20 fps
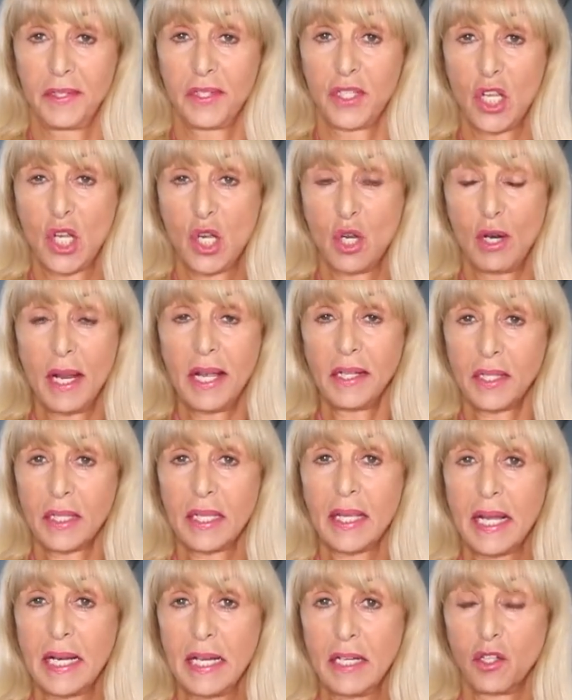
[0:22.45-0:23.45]
So let's
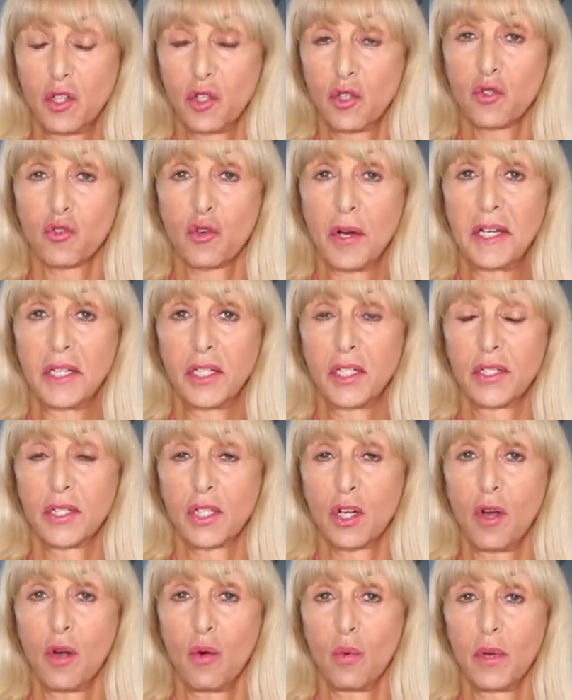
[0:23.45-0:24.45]
get it straight to
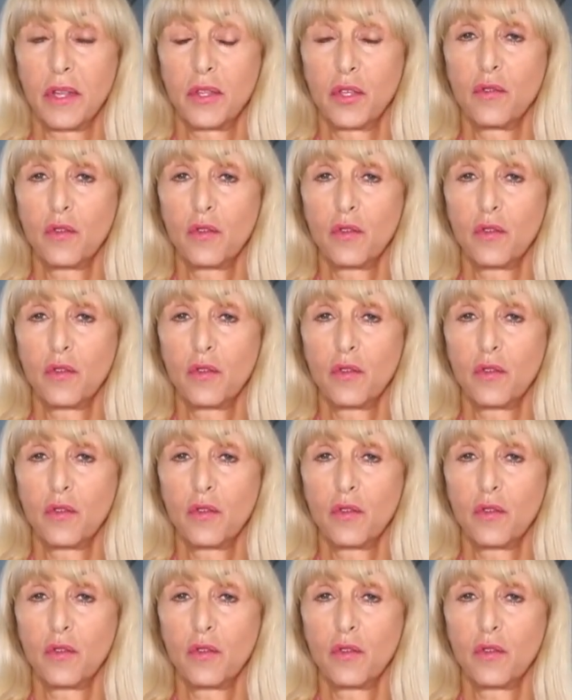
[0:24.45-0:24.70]
start with.